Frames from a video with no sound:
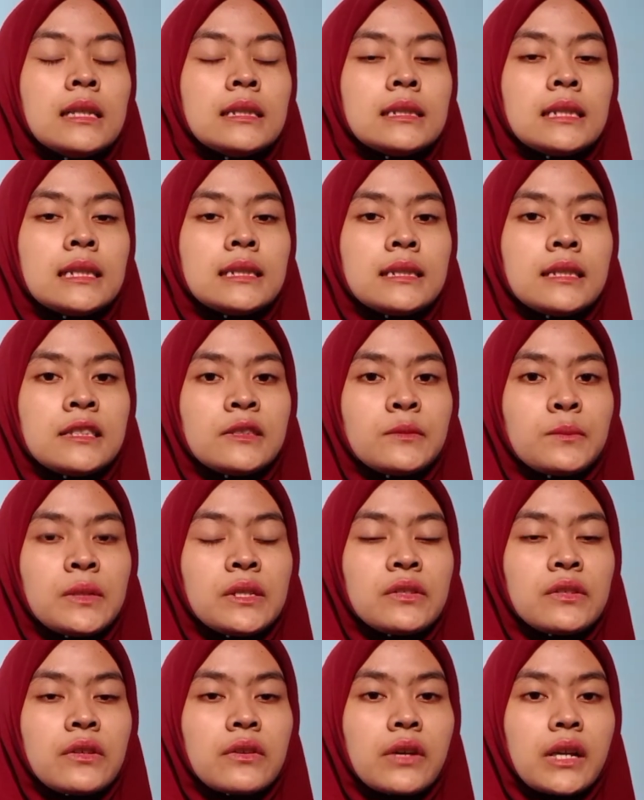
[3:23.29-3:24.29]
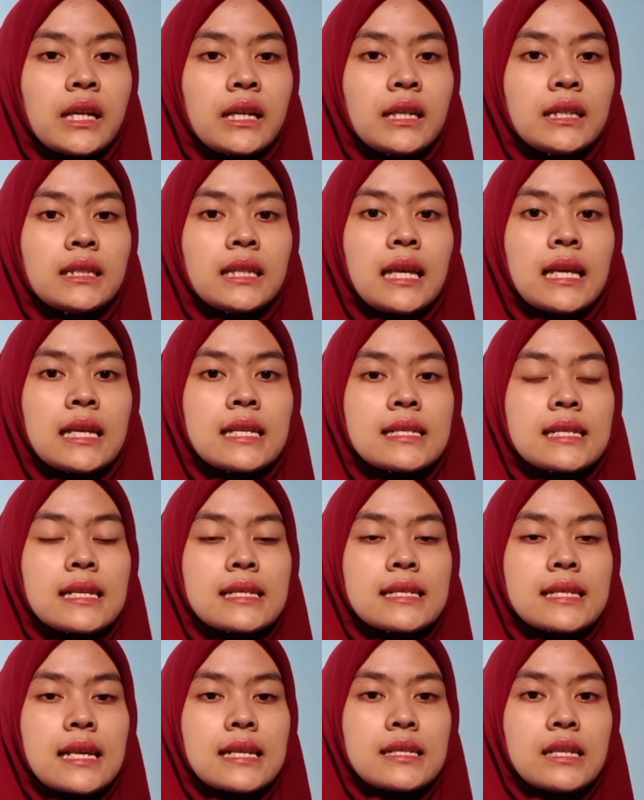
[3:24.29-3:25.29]
The third material is
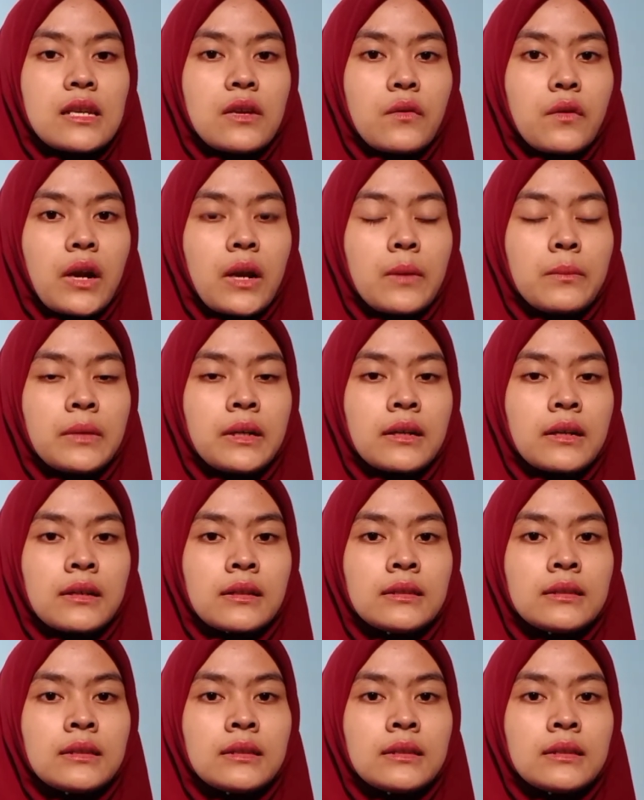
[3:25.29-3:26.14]
assessing grammar.